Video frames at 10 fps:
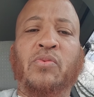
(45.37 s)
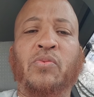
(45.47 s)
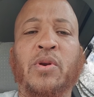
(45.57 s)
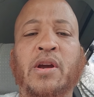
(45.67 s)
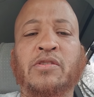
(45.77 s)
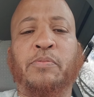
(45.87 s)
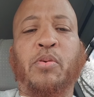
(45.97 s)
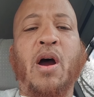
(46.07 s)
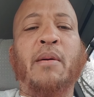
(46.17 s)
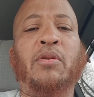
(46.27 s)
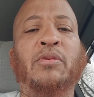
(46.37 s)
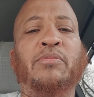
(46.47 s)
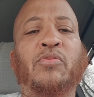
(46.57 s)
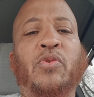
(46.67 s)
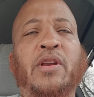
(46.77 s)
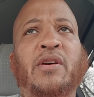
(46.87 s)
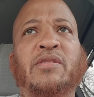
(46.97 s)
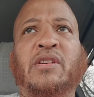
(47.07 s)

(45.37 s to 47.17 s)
when there's a problem, when there's